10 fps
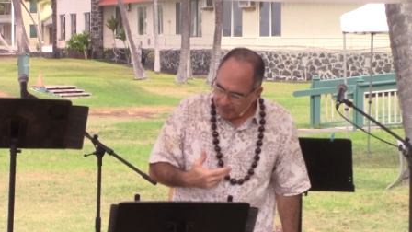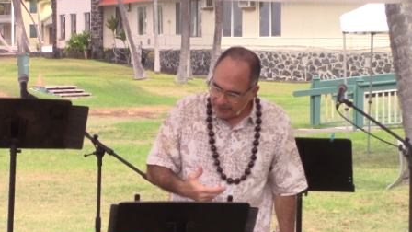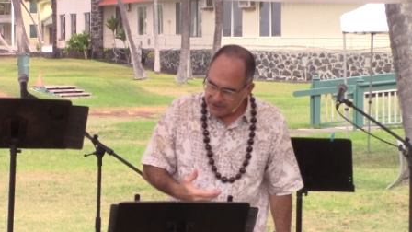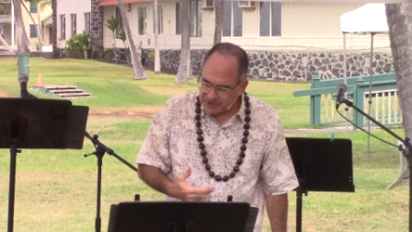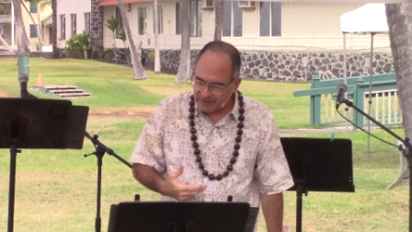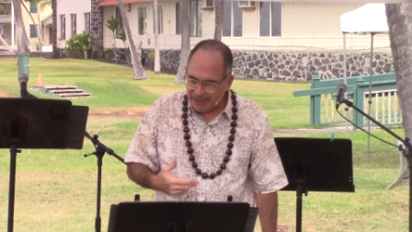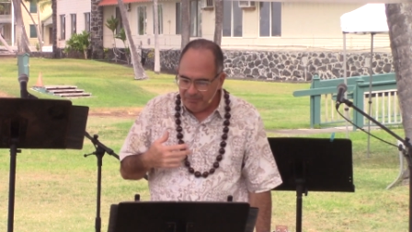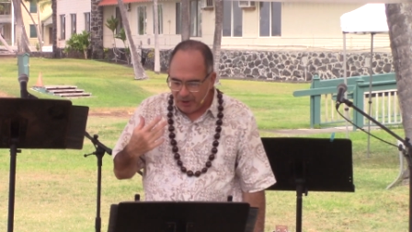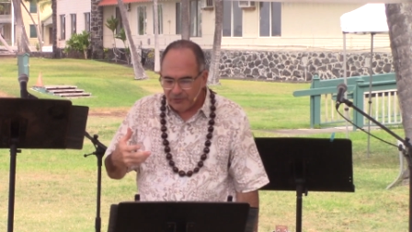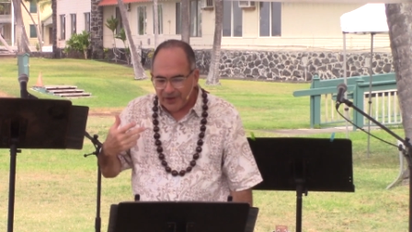person.
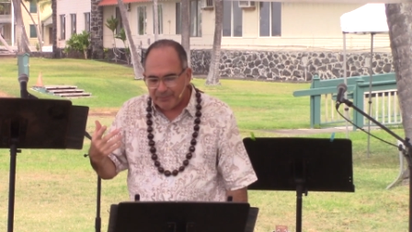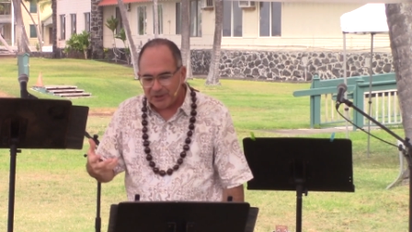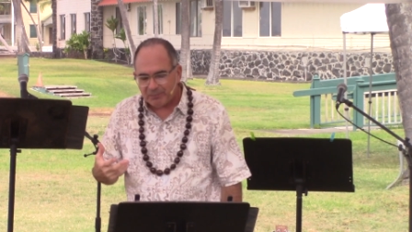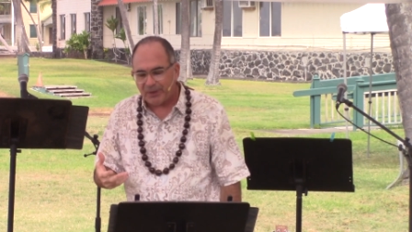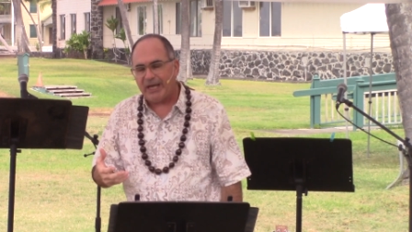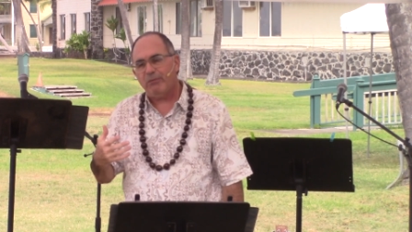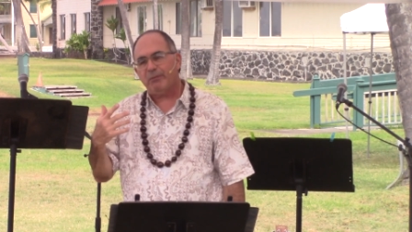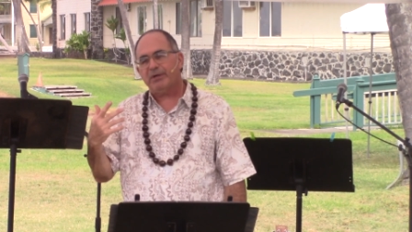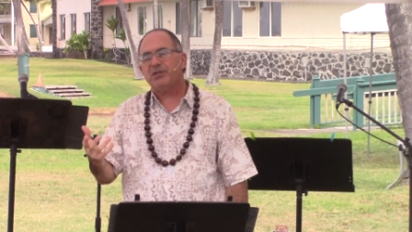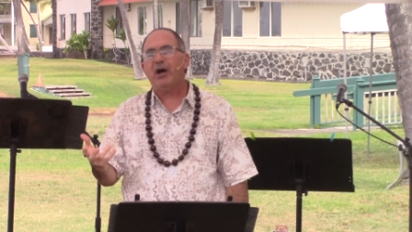And both come into play
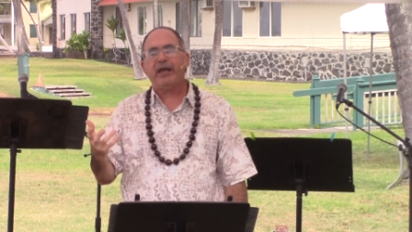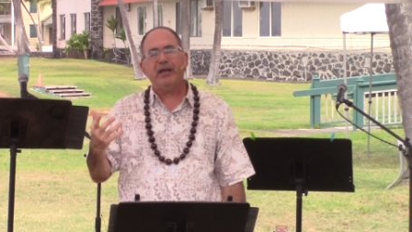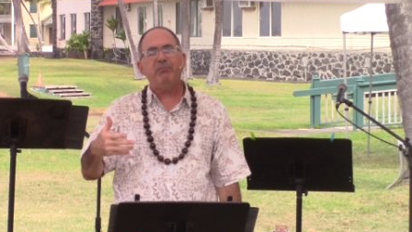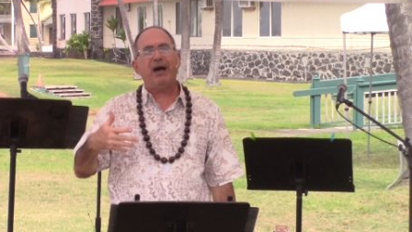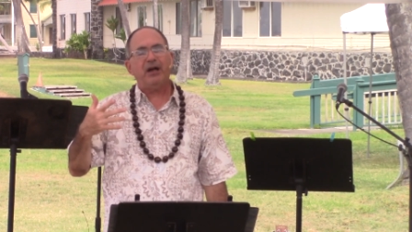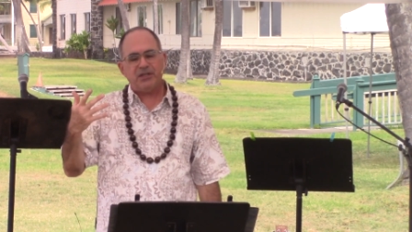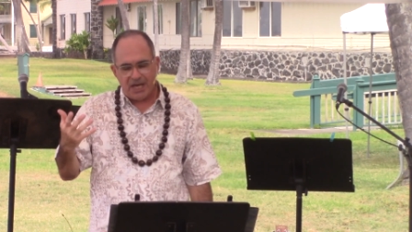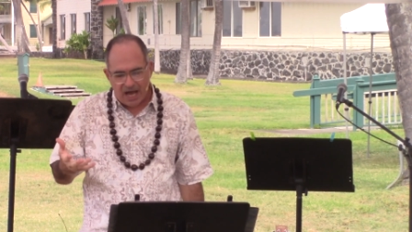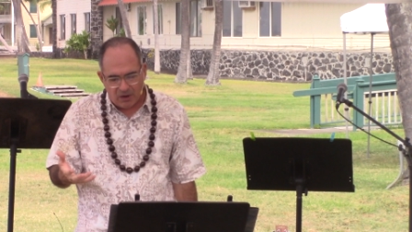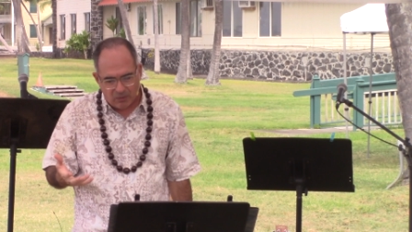when we're talking about
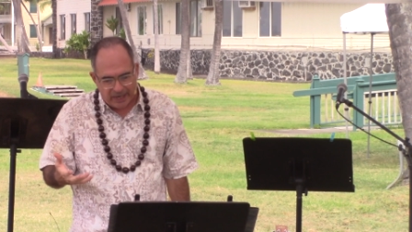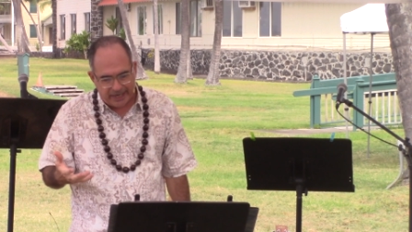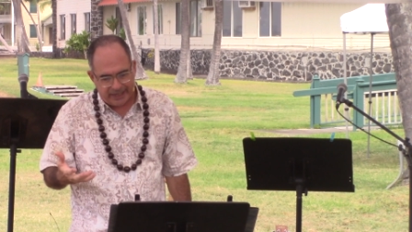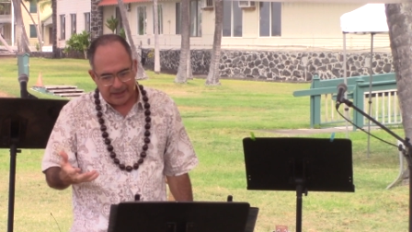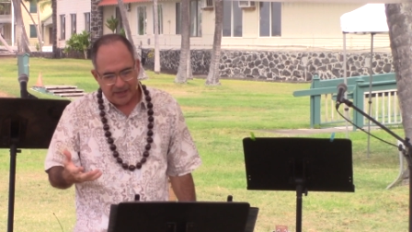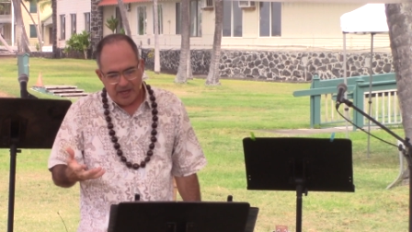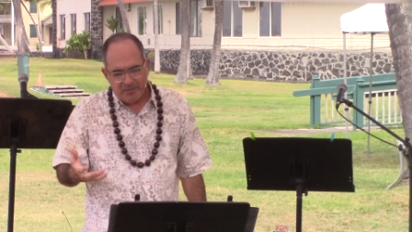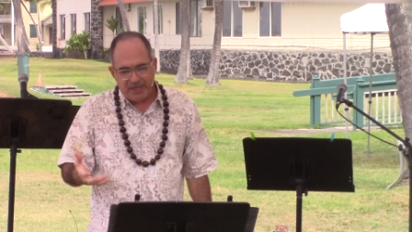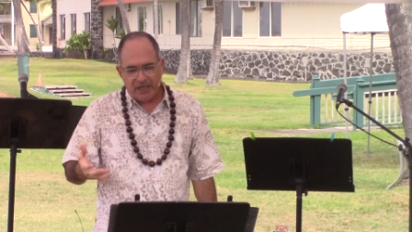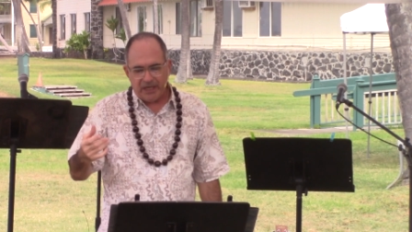Yahweh.
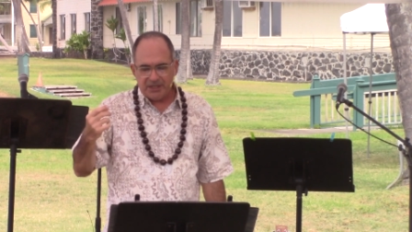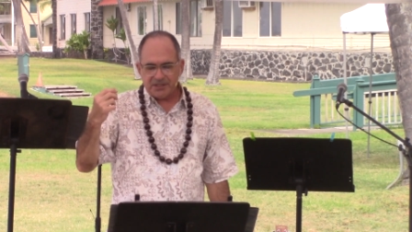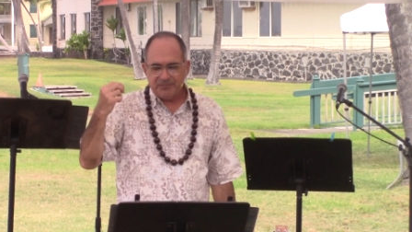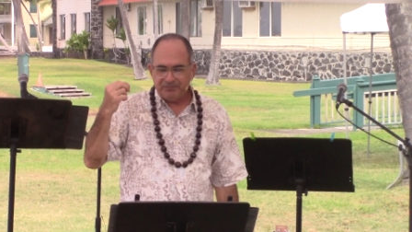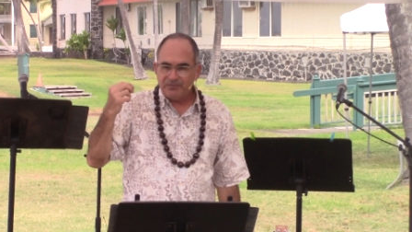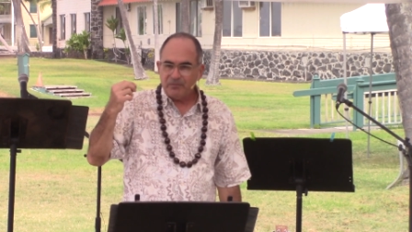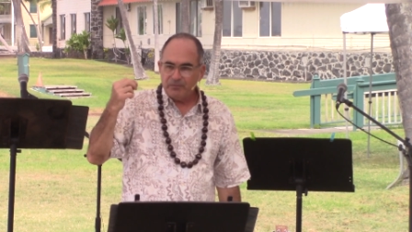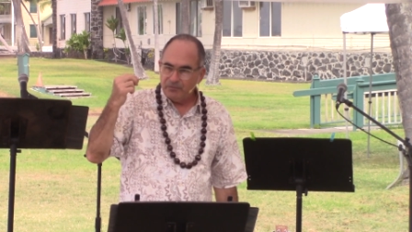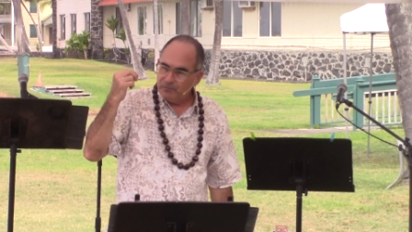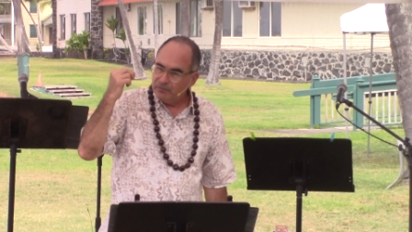Because
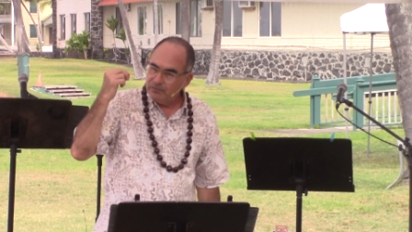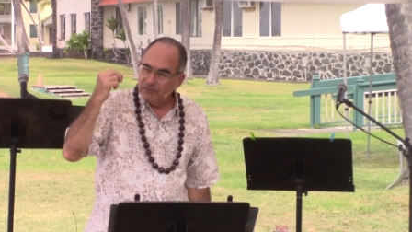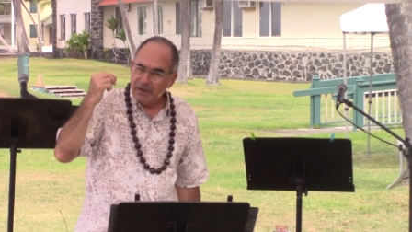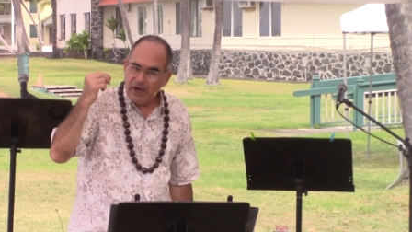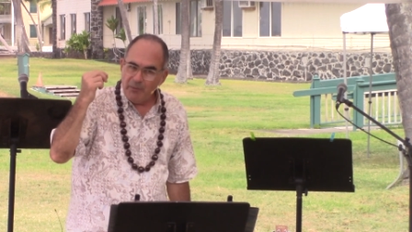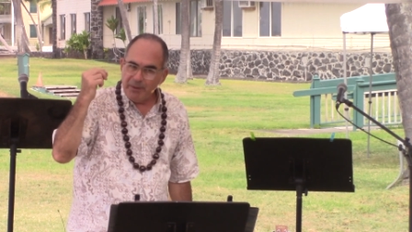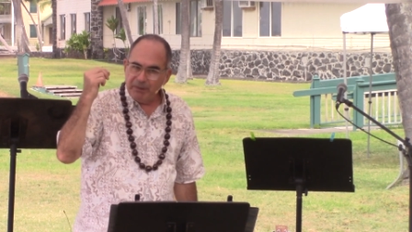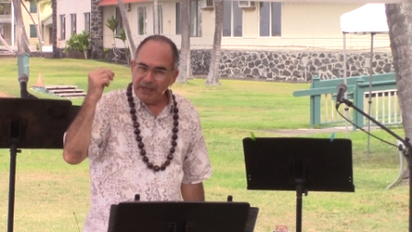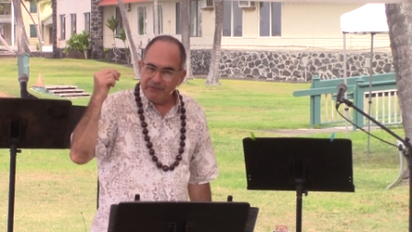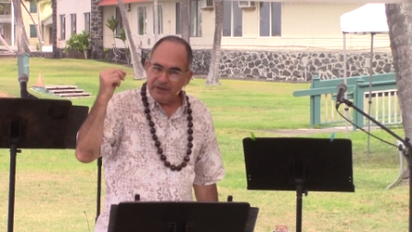I hope you
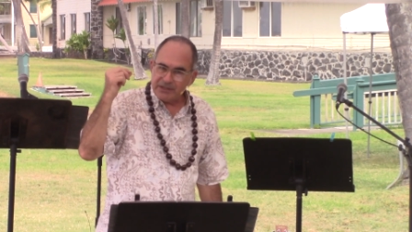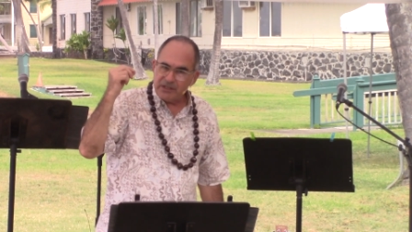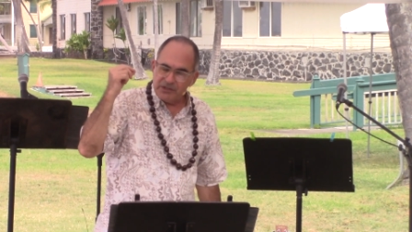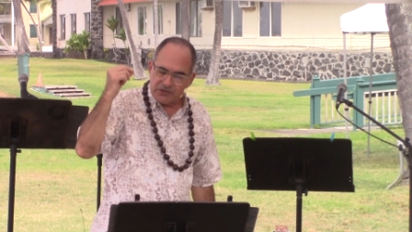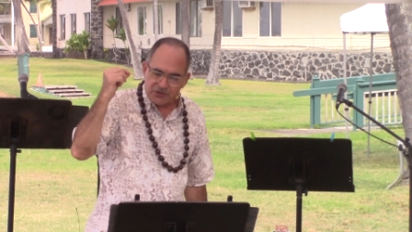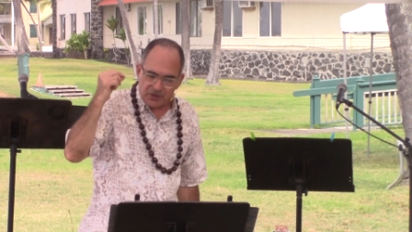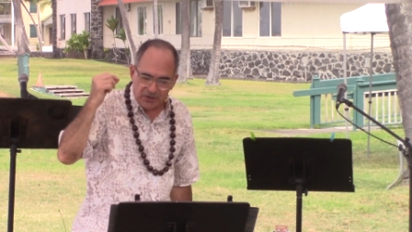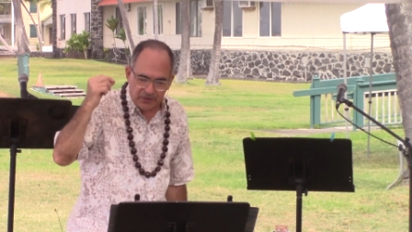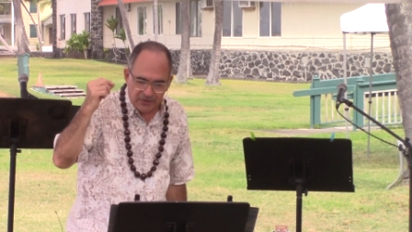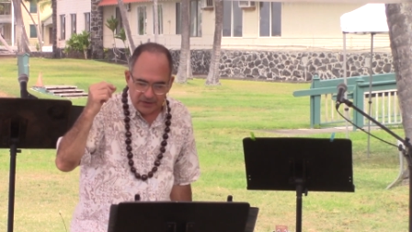believe this because it's
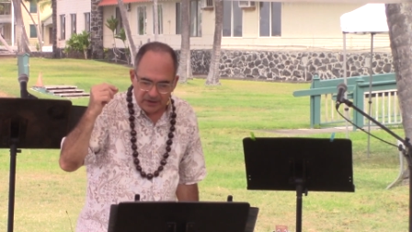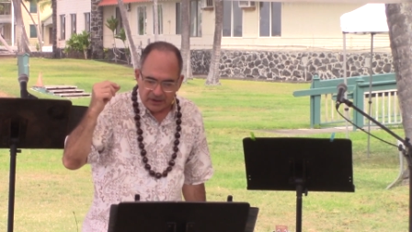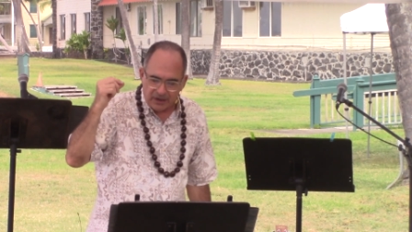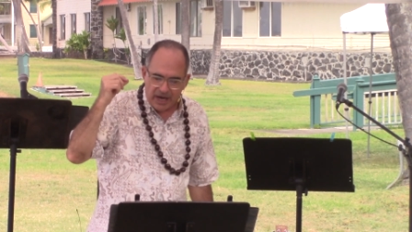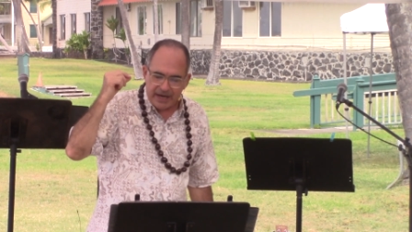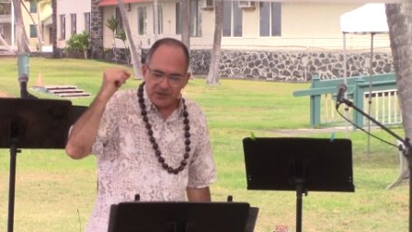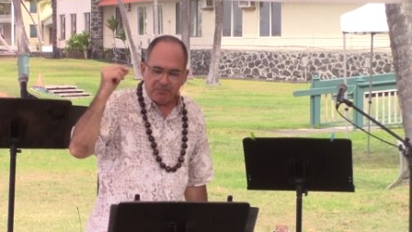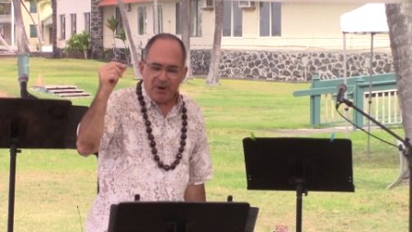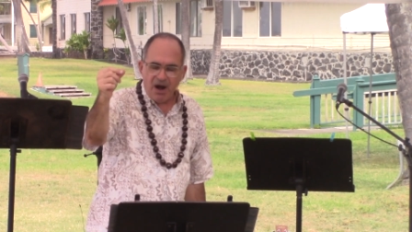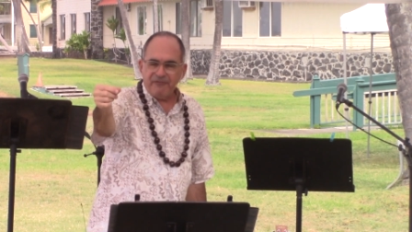true. God is
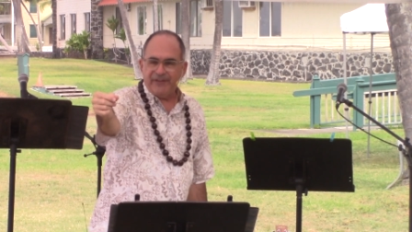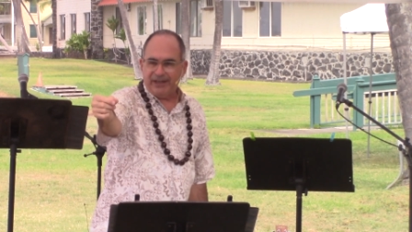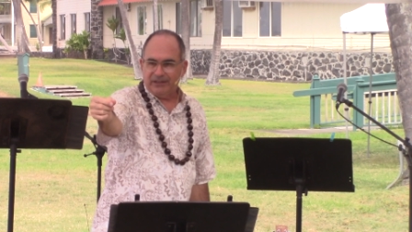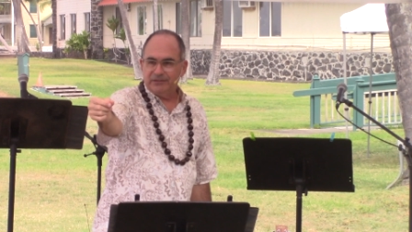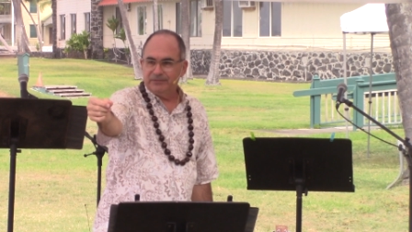perfect.